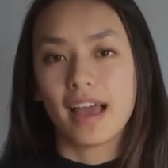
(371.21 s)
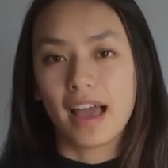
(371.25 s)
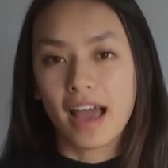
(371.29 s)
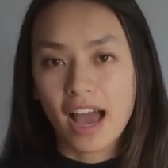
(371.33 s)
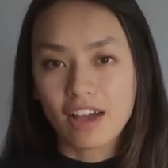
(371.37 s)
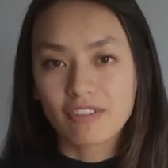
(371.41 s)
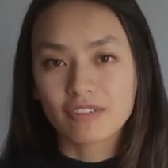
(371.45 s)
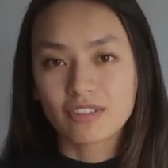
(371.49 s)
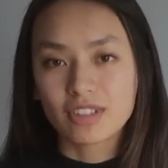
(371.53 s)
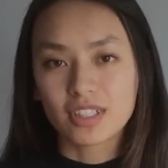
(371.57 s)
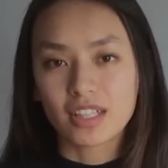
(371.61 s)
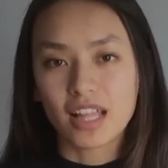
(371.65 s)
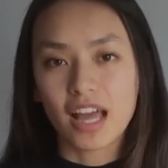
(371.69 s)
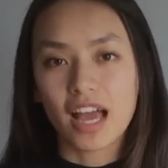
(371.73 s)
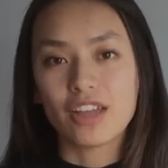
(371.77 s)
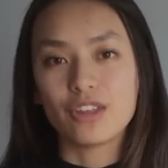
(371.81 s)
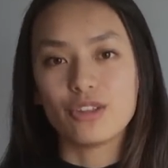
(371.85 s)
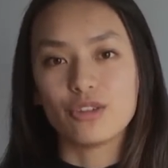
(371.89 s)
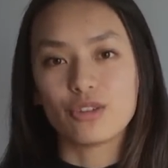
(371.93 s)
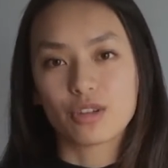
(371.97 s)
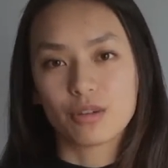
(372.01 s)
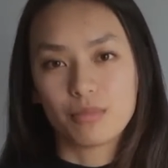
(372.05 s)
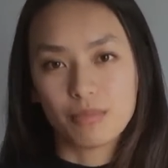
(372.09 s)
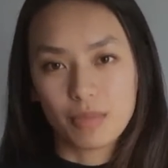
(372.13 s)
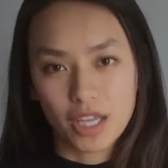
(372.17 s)
After that,
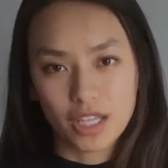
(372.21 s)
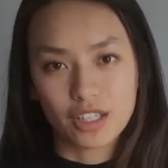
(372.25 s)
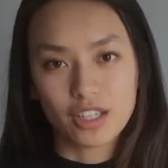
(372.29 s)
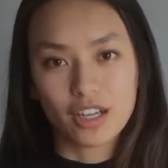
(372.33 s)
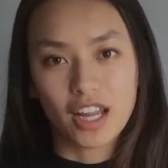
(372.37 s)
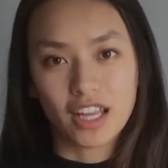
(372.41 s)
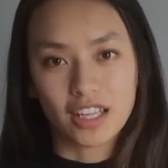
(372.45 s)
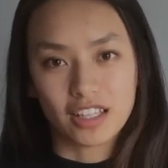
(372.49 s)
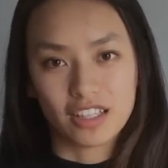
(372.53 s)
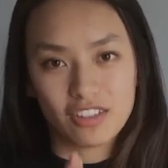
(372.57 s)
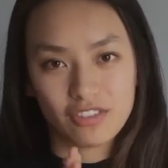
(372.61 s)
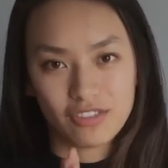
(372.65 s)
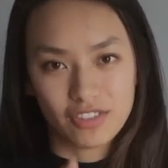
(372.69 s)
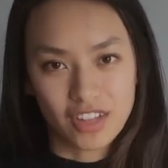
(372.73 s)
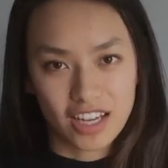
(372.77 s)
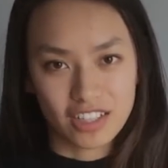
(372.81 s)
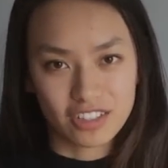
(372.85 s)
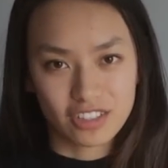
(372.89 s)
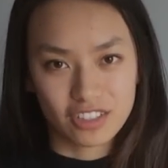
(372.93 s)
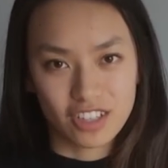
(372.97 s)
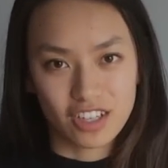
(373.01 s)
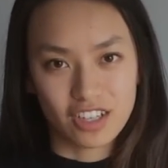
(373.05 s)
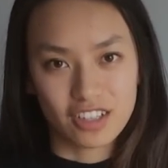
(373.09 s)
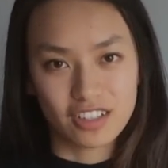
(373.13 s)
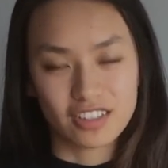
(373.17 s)
you can make your Anki
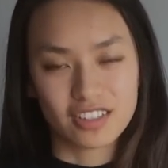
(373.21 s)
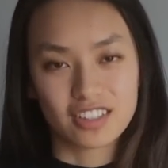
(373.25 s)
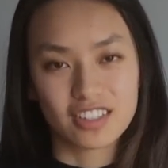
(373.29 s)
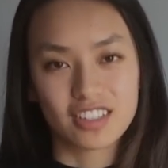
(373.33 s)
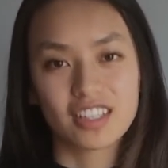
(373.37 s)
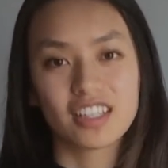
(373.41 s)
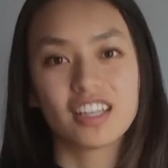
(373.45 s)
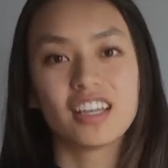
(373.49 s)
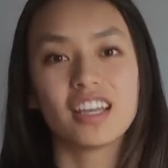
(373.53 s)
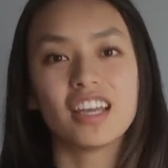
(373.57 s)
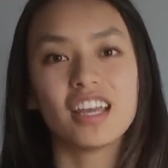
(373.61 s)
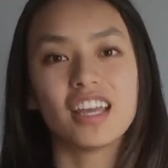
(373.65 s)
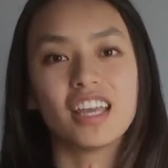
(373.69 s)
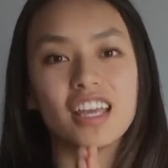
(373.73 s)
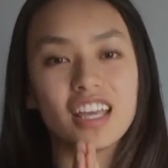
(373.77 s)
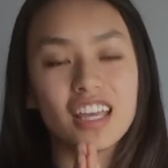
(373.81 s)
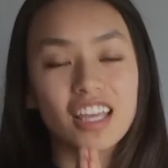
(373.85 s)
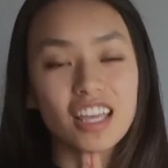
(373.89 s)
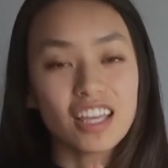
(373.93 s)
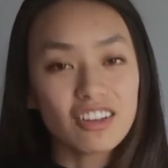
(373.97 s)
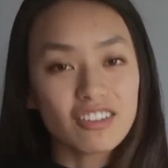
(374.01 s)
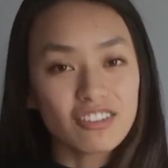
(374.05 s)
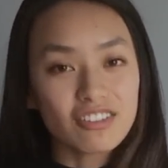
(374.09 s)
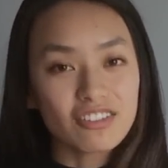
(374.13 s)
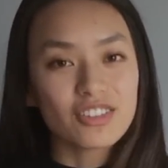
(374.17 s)
flashcards.
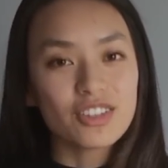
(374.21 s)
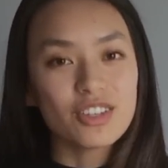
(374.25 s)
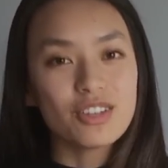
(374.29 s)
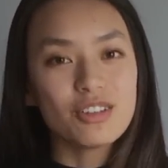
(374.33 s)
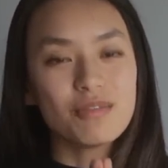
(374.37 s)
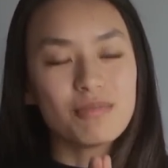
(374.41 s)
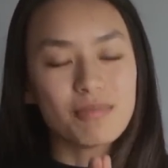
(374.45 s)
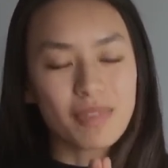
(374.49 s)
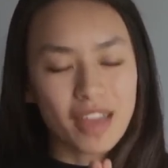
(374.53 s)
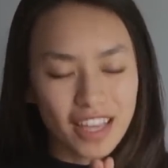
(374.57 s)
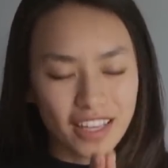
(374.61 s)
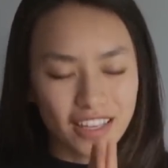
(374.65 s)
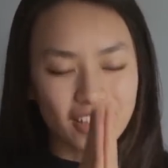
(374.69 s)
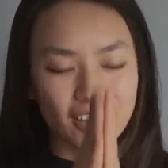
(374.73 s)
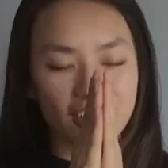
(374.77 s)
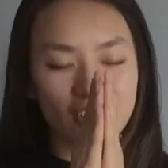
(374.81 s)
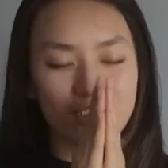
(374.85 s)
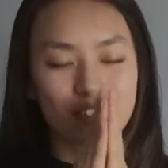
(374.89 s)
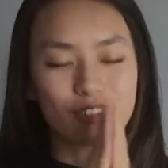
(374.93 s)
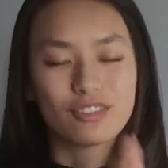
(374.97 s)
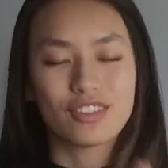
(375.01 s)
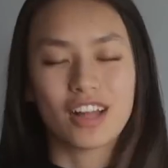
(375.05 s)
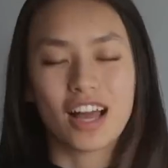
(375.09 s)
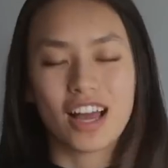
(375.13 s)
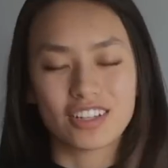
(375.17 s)
If you make
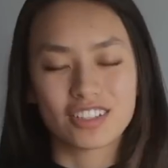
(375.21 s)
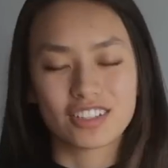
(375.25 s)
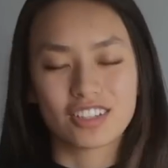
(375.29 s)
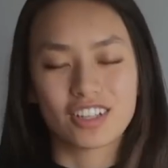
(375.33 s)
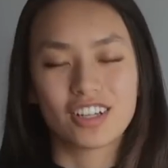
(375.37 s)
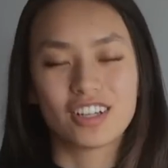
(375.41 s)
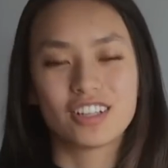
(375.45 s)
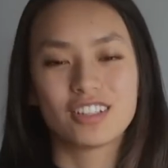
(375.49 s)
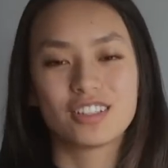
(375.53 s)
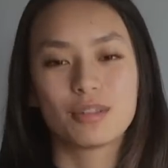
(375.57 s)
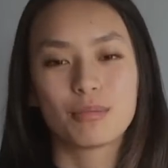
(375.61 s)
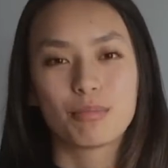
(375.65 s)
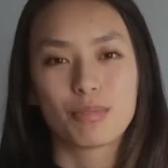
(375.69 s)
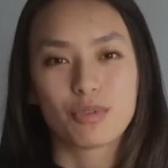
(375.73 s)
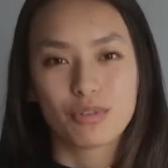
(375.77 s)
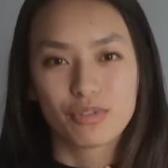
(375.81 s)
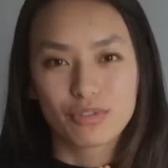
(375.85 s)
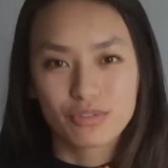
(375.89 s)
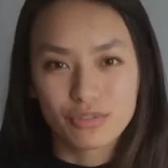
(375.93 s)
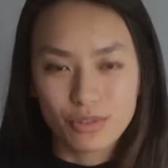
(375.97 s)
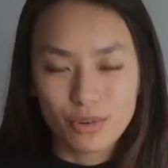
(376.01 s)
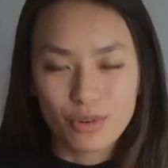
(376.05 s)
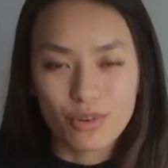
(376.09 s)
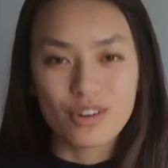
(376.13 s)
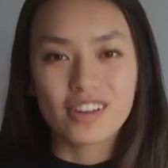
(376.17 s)
your flashcards
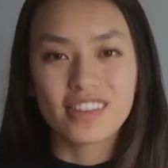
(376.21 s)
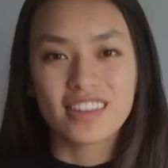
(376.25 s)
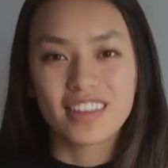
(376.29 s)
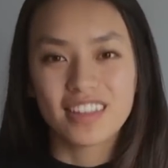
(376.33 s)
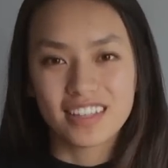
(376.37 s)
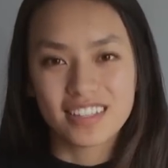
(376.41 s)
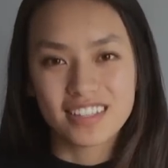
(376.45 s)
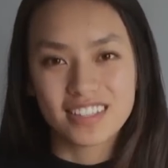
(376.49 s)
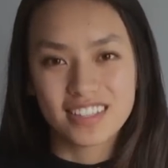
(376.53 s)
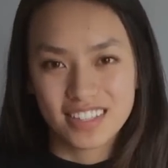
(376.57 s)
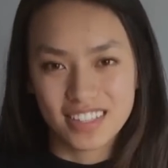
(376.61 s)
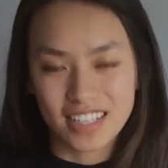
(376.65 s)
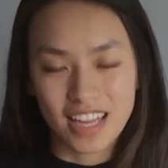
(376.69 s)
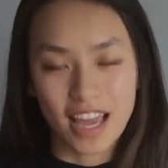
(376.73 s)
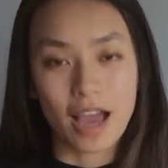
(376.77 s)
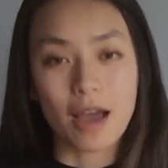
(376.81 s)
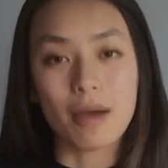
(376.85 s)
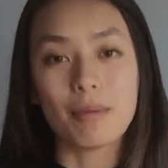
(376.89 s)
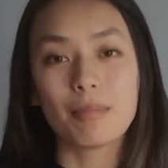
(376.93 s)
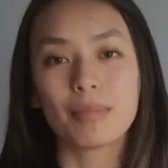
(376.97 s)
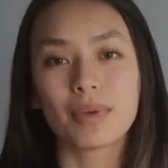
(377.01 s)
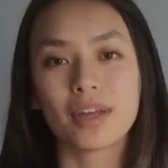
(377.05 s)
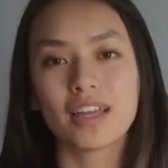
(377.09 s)
before this step,